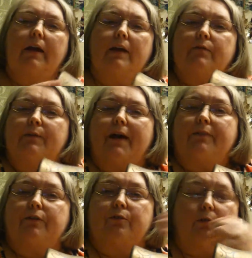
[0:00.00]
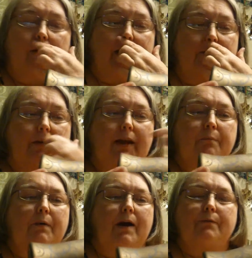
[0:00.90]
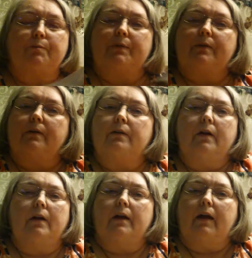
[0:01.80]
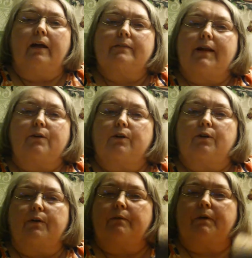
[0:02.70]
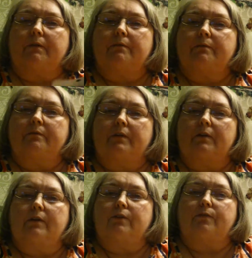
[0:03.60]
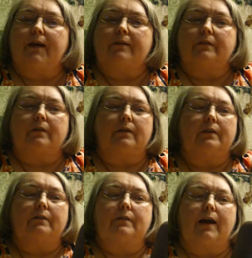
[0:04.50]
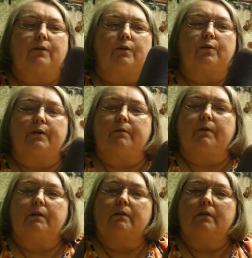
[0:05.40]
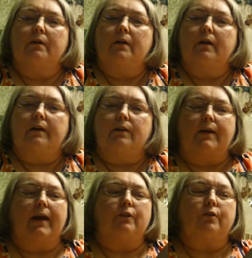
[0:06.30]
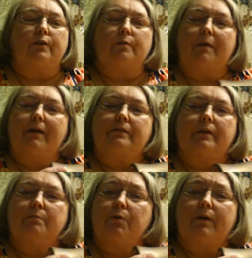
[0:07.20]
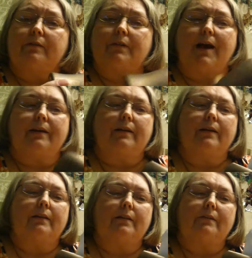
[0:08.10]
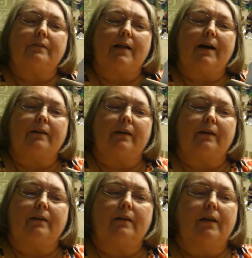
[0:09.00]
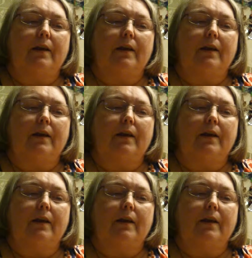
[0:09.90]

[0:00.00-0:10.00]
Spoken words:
Even without the screw, I haven't had problems, but it's not going to go anywhere. It's fastened in there. It's not going to go anywhere. You can't turn the base anymore. It's locked in. This is locked in.